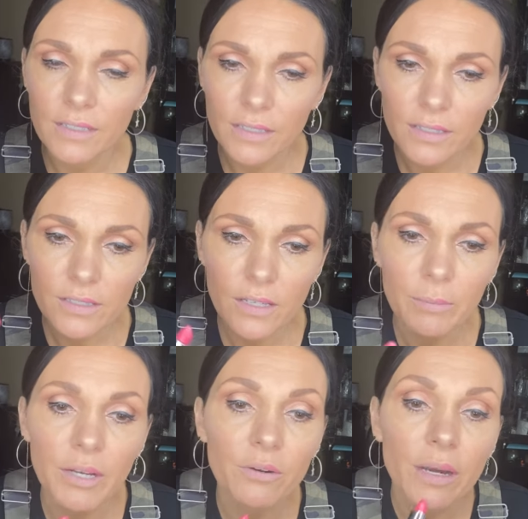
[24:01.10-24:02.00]
It's like
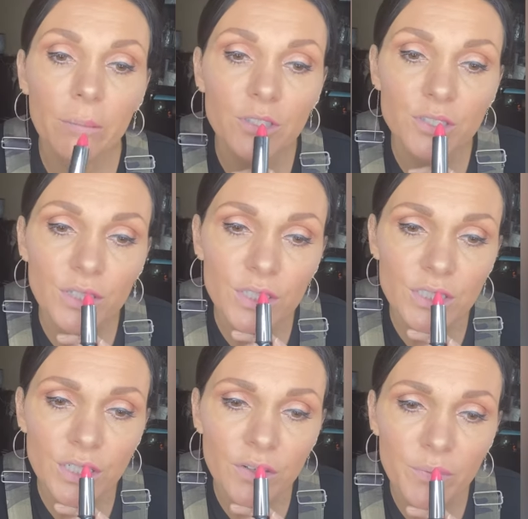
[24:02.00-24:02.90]
my grandma's
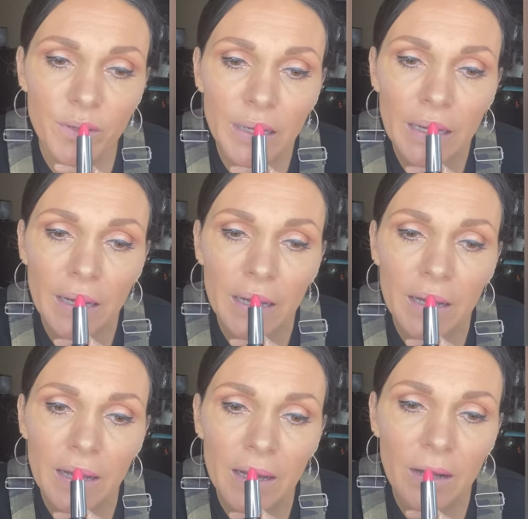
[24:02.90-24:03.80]
shade of pink.
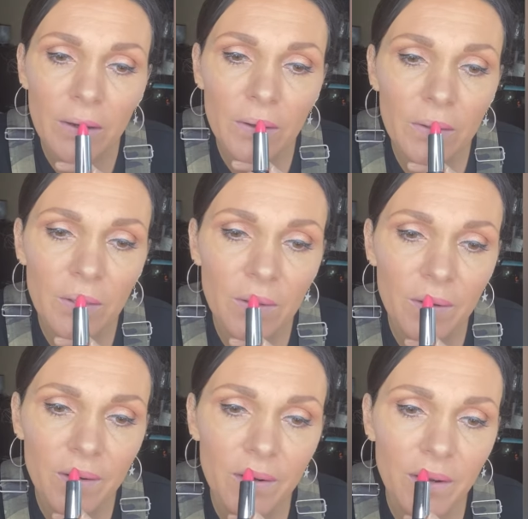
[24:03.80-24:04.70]
Oh
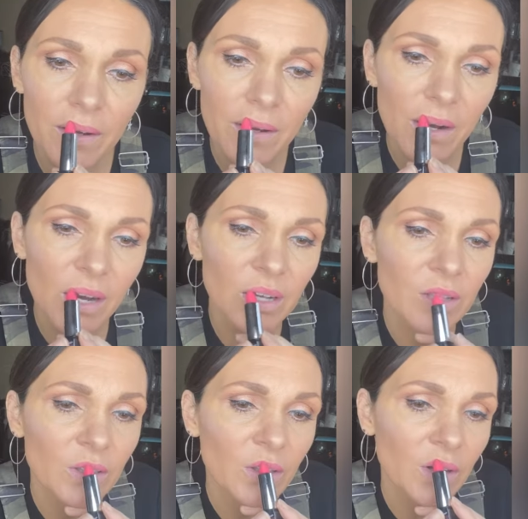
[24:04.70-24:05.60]
Lord,
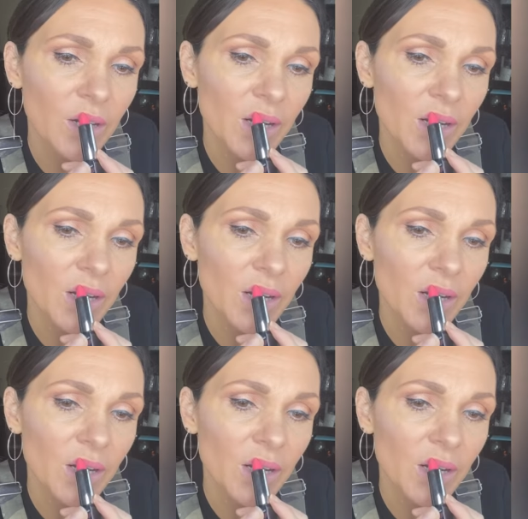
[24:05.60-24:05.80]
oh Lord.